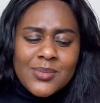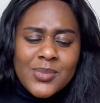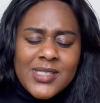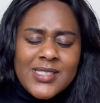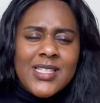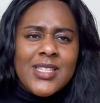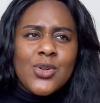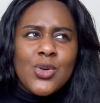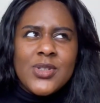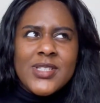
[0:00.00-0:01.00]
Personally, the
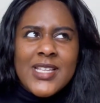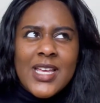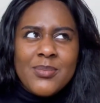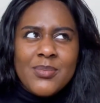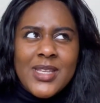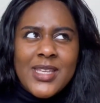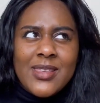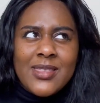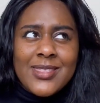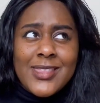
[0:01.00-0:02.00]
course has had
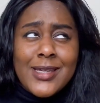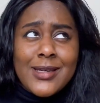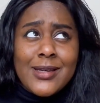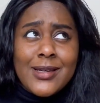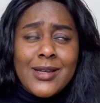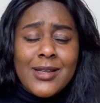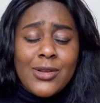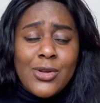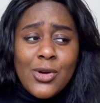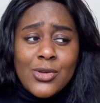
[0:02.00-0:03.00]
me think a
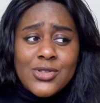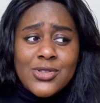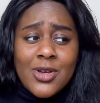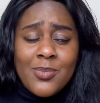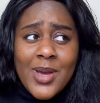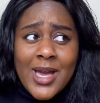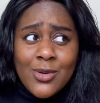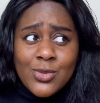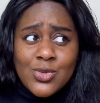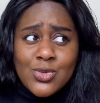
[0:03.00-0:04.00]
lot
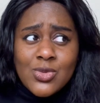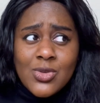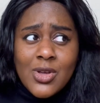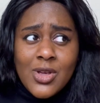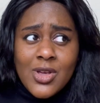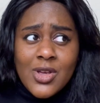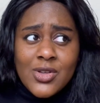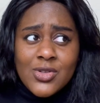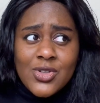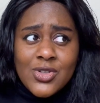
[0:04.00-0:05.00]
about
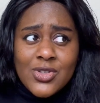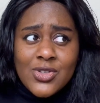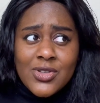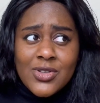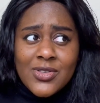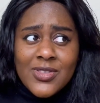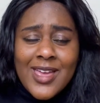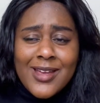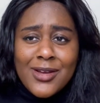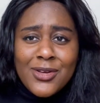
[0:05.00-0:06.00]
just
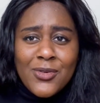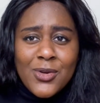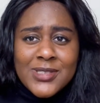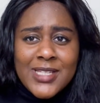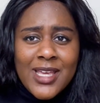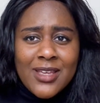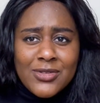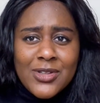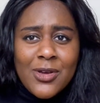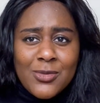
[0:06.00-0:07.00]
that kind of old saying
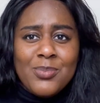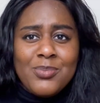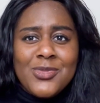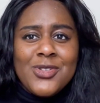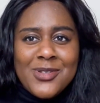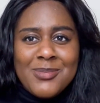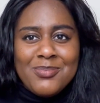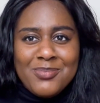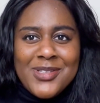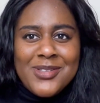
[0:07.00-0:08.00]
of, you know, treat
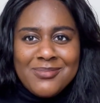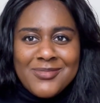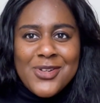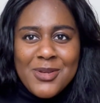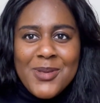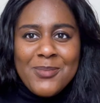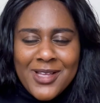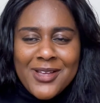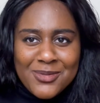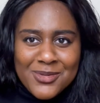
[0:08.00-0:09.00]
people
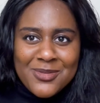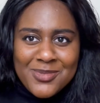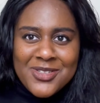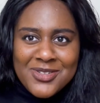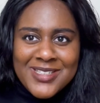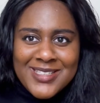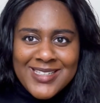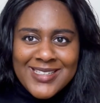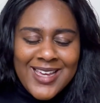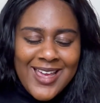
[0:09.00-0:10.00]
how you want to be
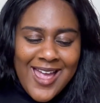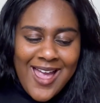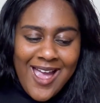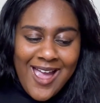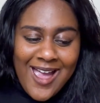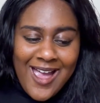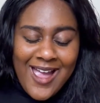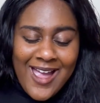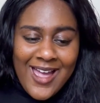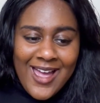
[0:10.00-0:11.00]
treated.
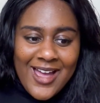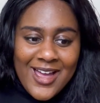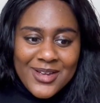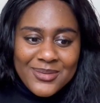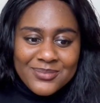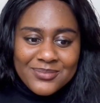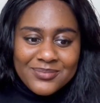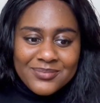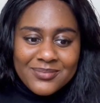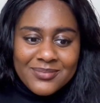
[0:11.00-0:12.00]

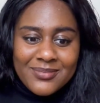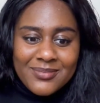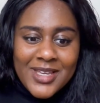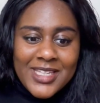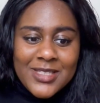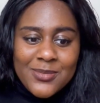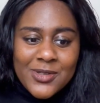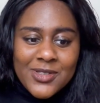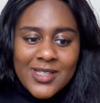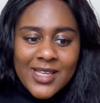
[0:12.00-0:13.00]
Mainly
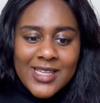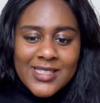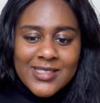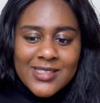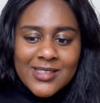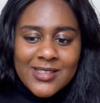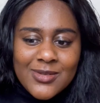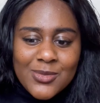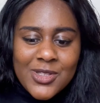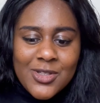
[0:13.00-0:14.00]
because I guess
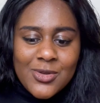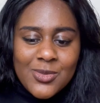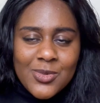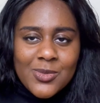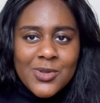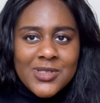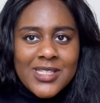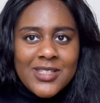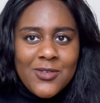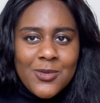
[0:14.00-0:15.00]
when you want to
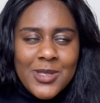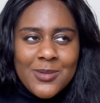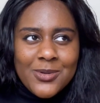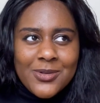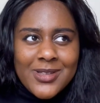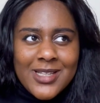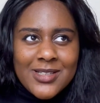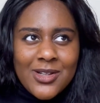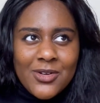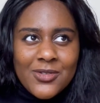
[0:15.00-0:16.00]
interview people, there's
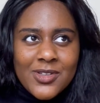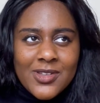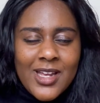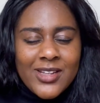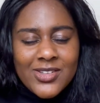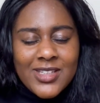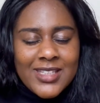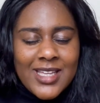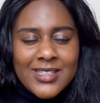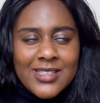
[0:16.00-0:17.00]
a lot of just, I just need
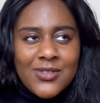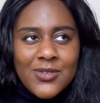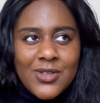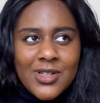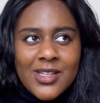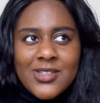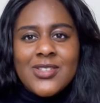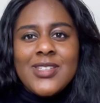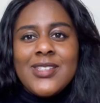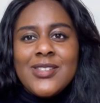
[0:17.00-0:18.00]
to get this interview done. I
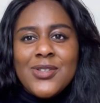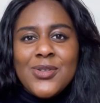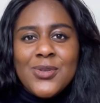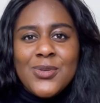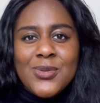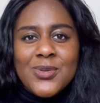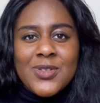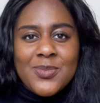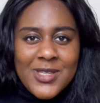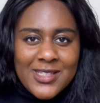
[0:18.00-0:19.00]
just need to
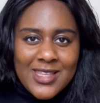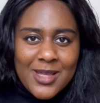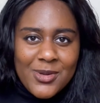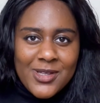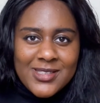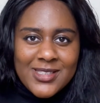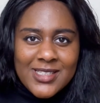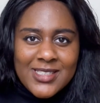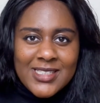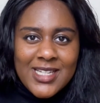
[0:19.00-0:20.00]
speak to that
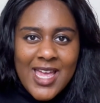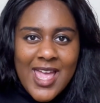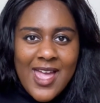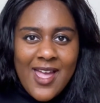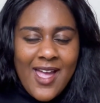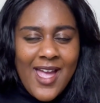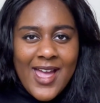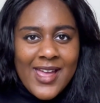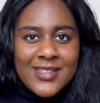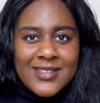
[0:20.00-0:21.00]
person
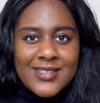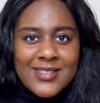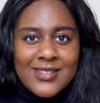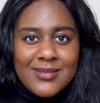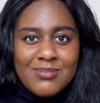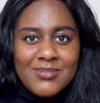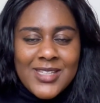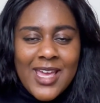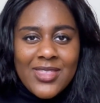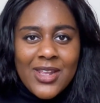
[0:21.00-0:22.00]
and
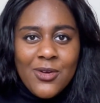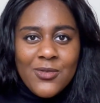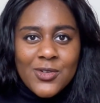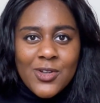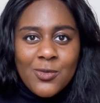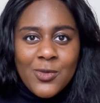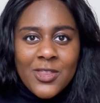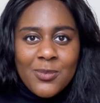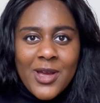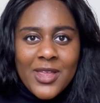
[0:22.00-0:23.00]
get that over and done
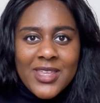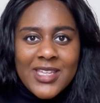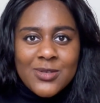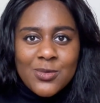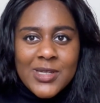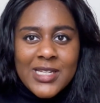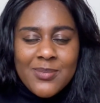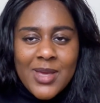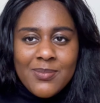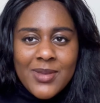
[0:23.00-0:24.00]
with. But I think it's really
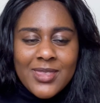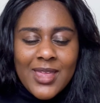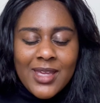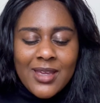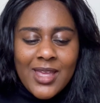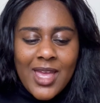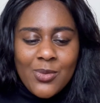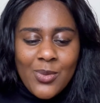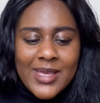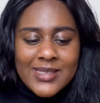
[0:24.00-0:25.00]
made me think, okay,
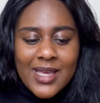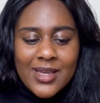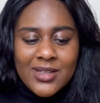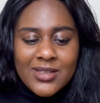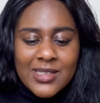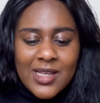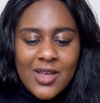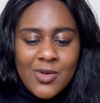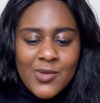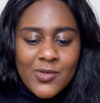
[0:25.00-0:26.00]
wait a second.
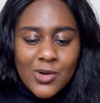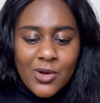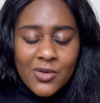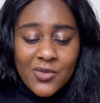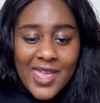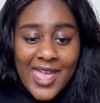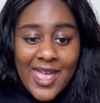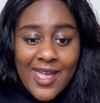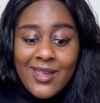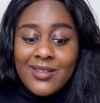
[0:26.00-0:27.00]
We've got a lot of
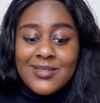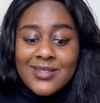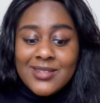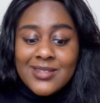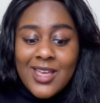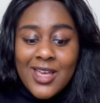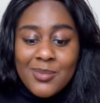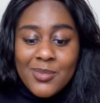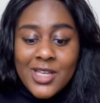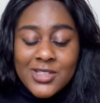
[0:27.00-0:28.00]
care,
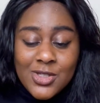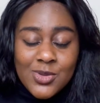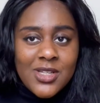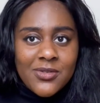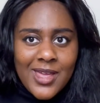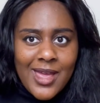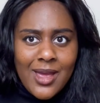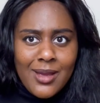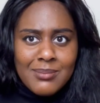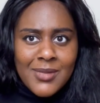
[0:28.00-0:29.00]
a duty of care